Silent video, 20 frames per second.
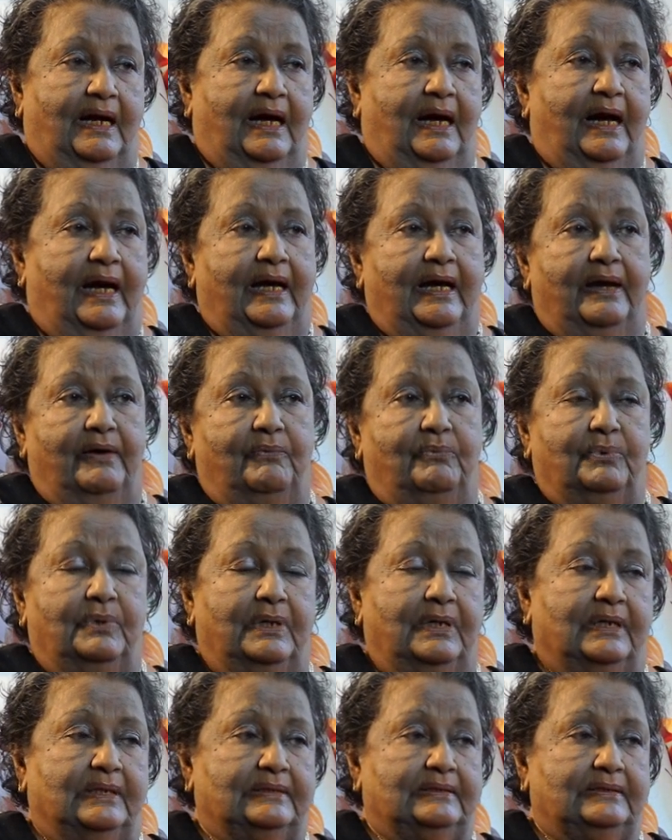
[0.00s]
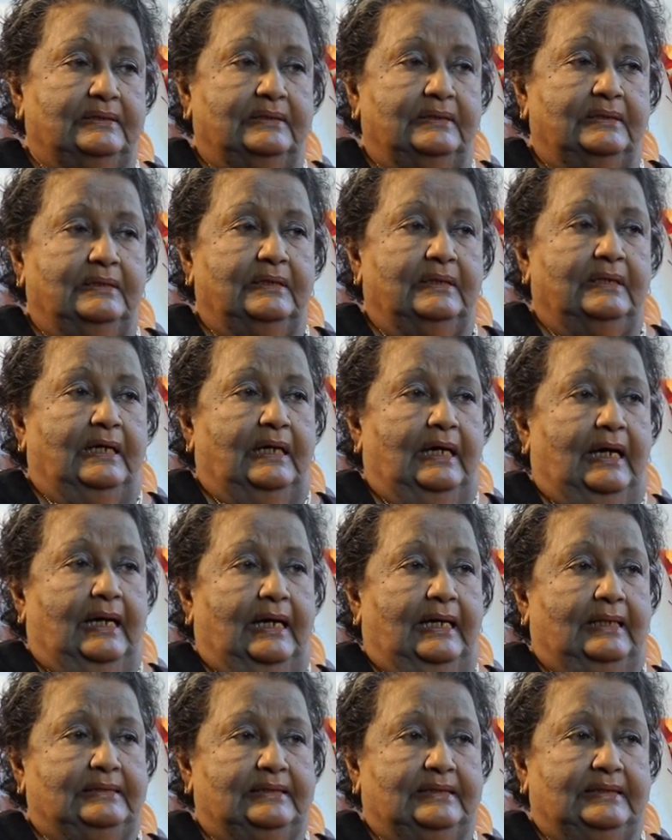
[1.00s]
I have worked
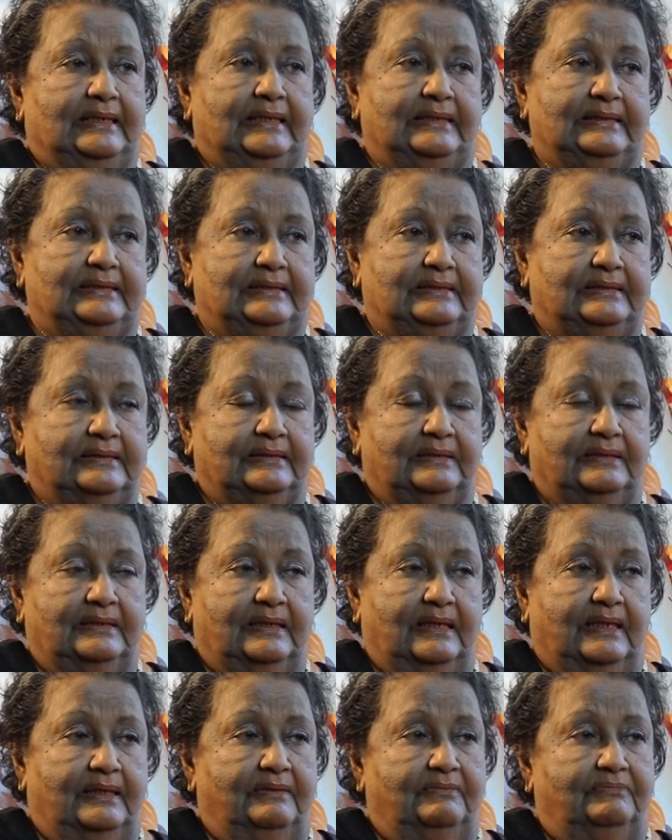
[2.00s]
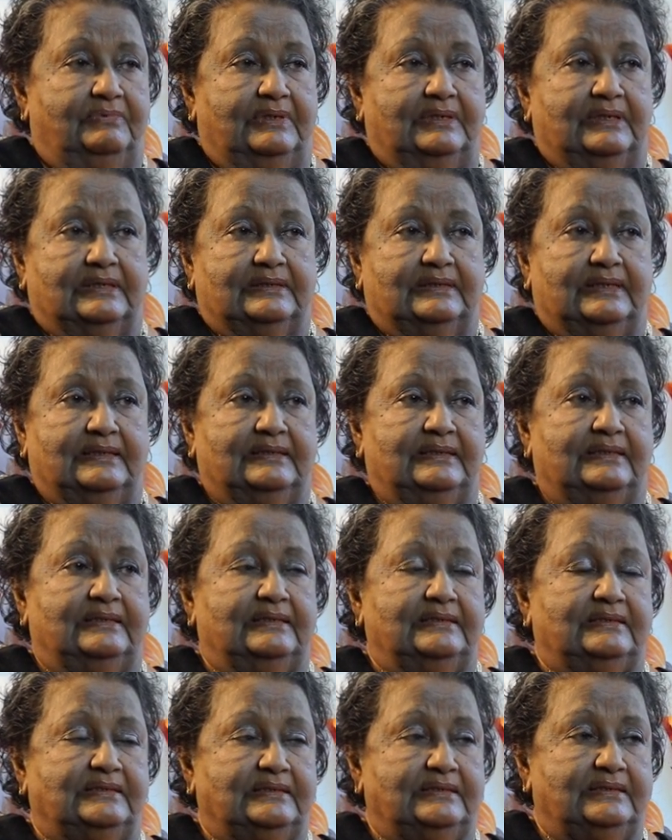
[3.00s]
as an editor, I have worked as an
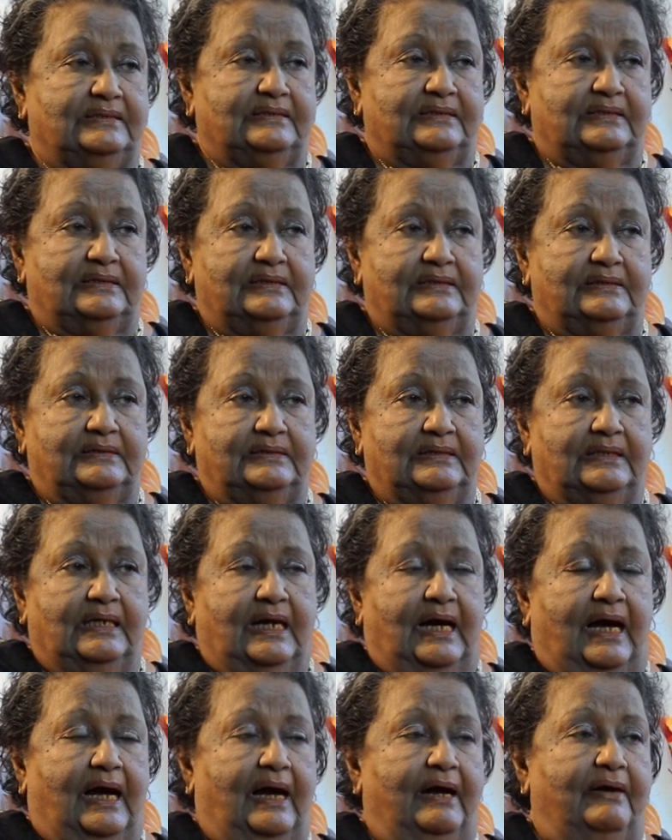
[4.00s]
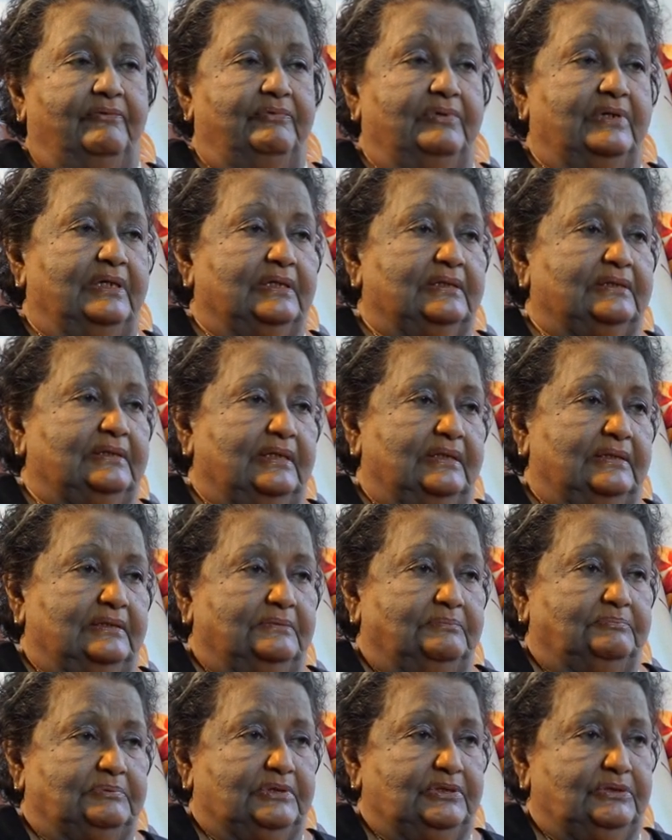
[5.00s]
assistant, I have worked as
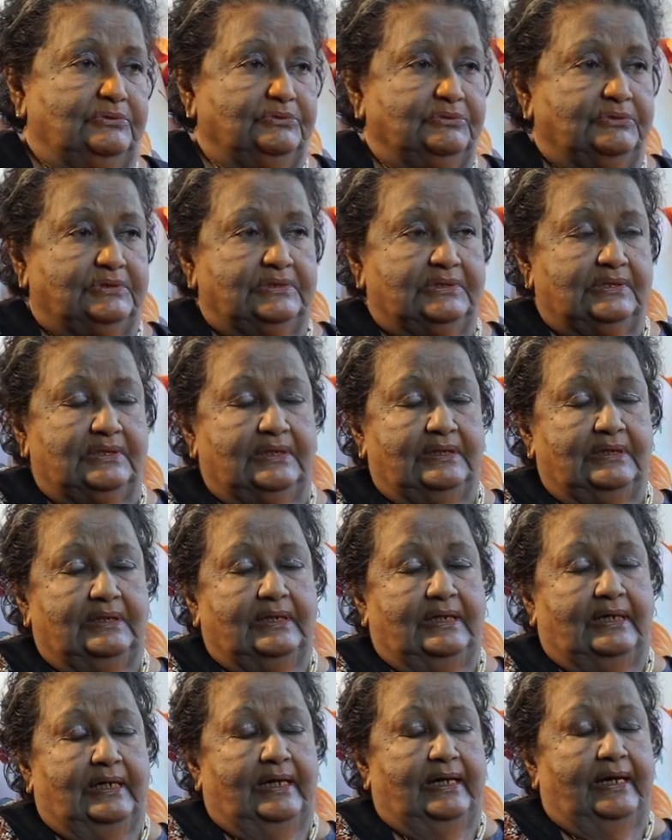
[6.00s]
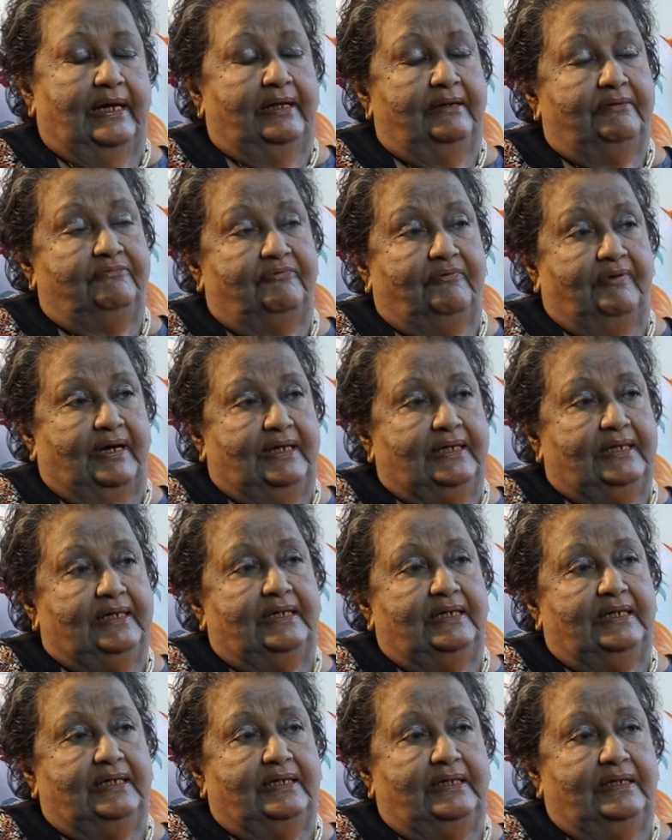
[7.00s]
producer, and
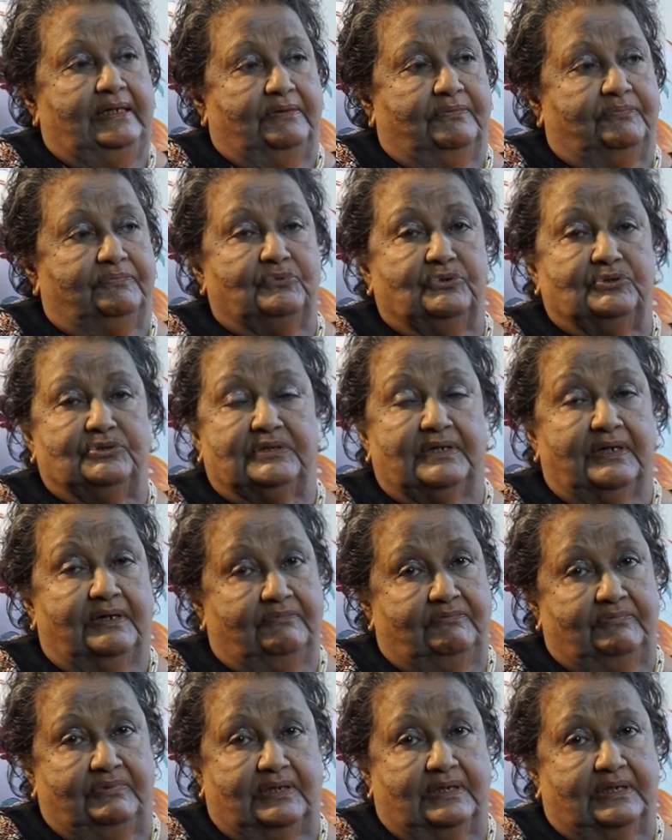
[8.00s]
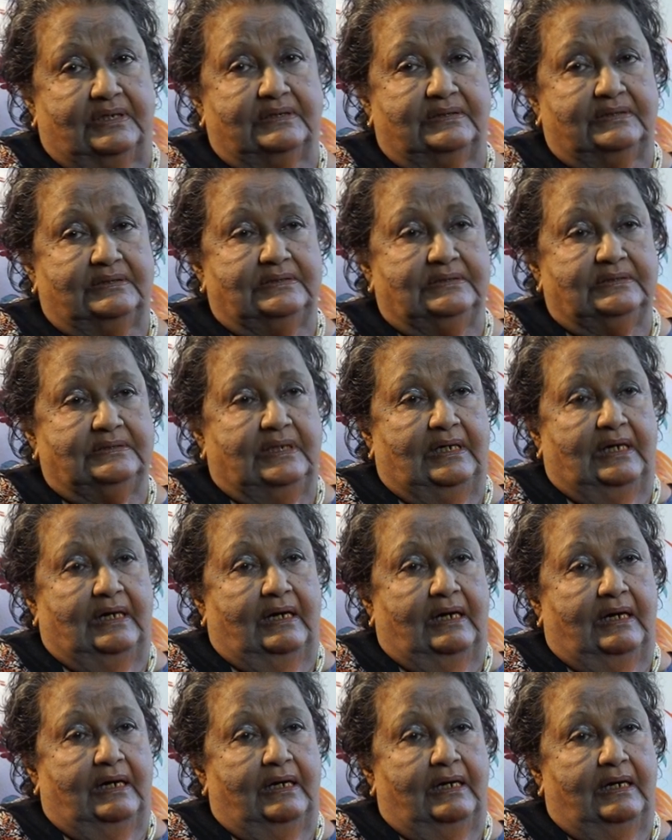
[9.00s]
finally, of course, I have
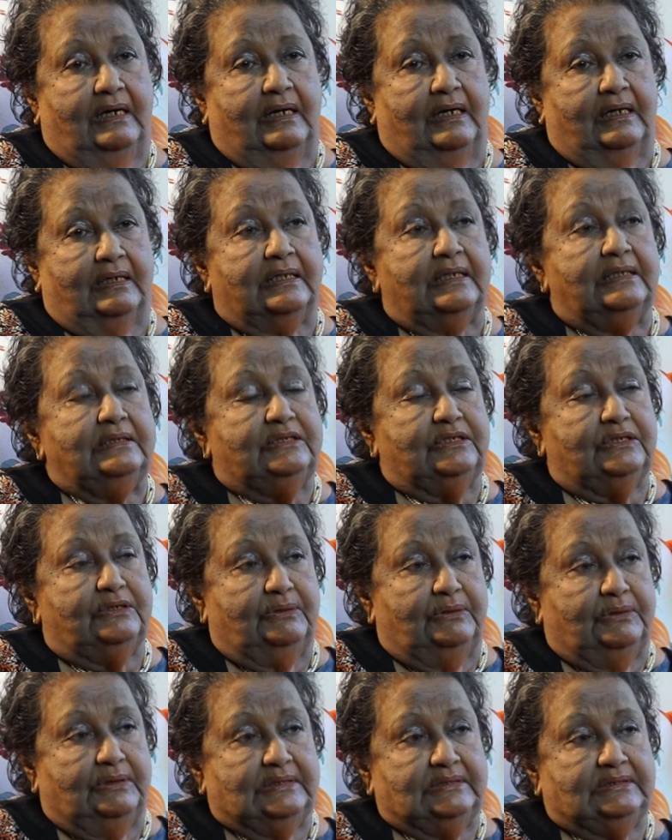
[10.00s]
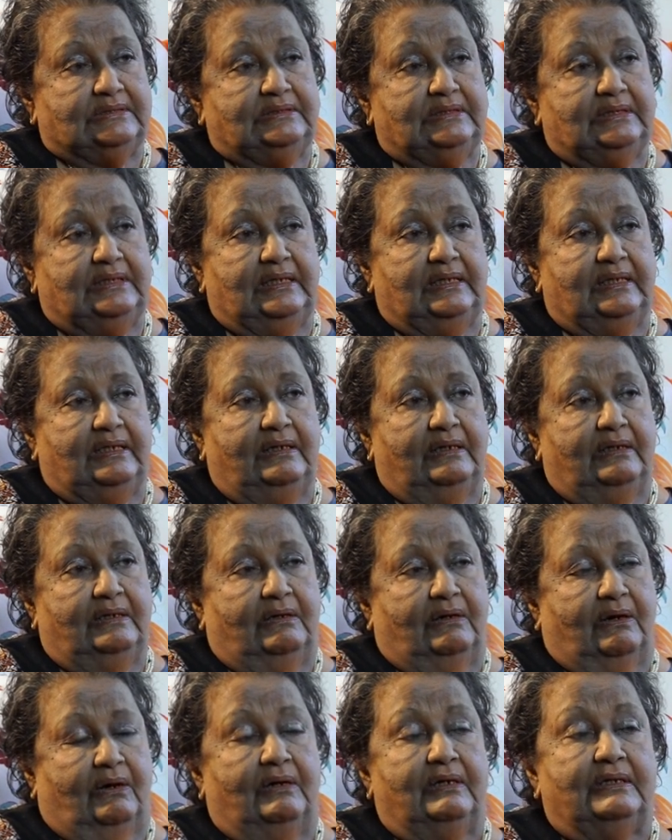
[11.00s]
worked continuously
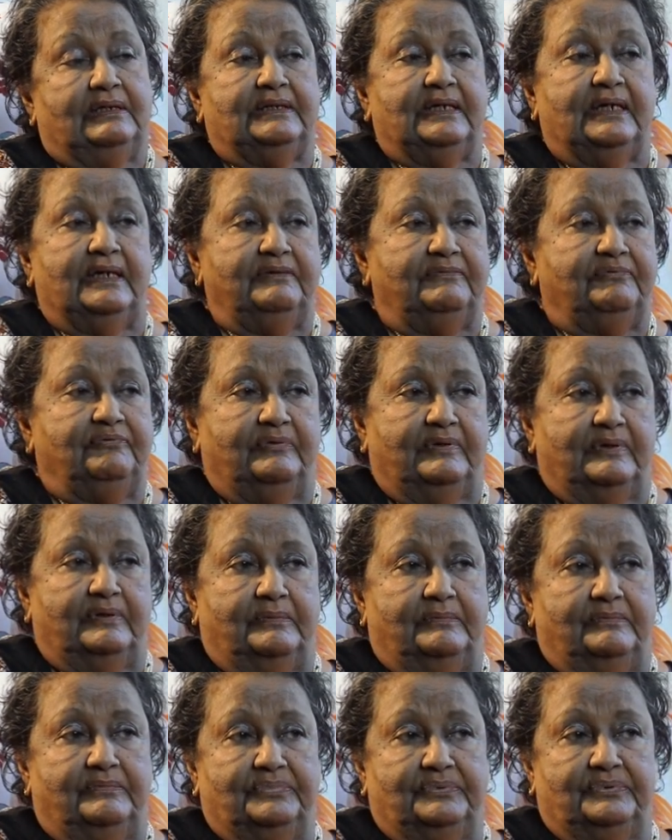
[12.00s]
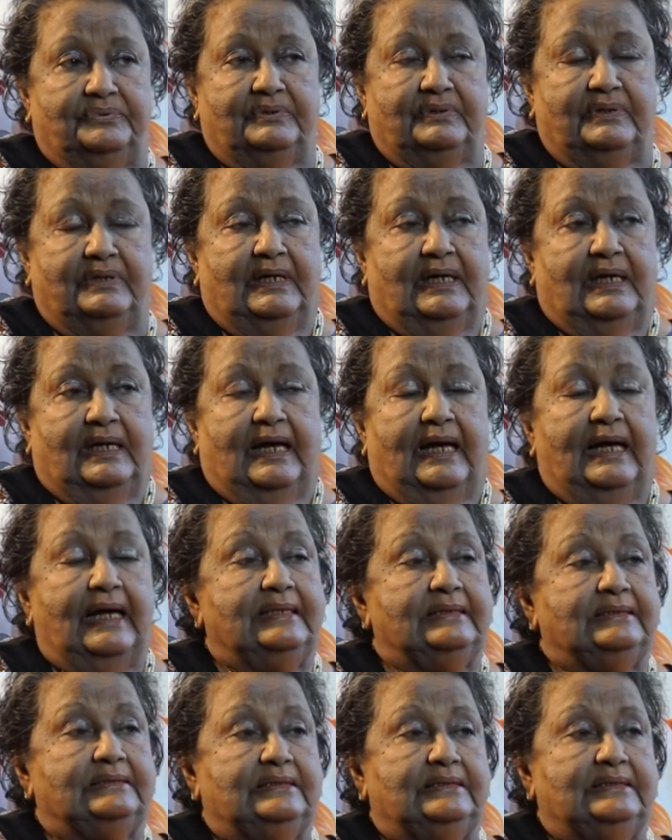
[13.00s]
on 10 films
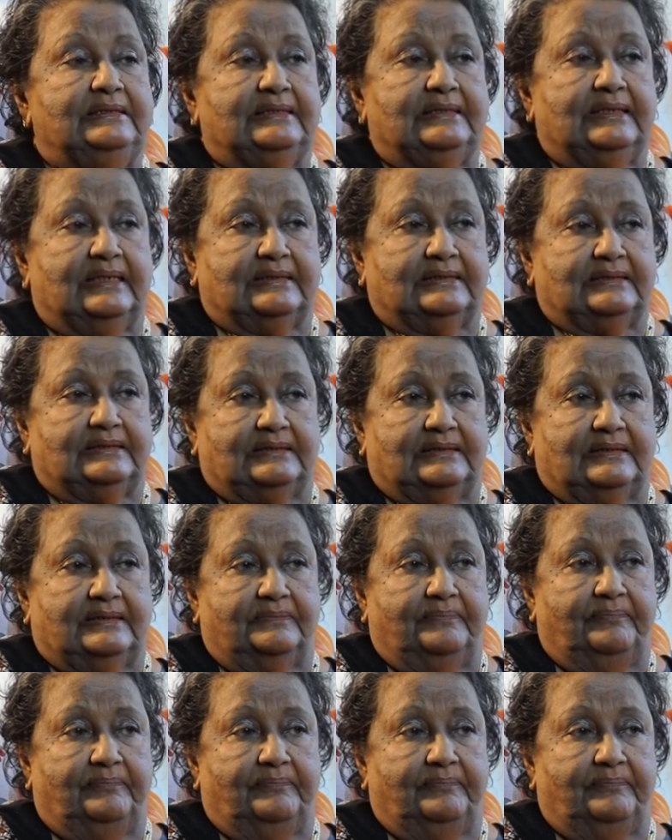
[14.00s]
as a director.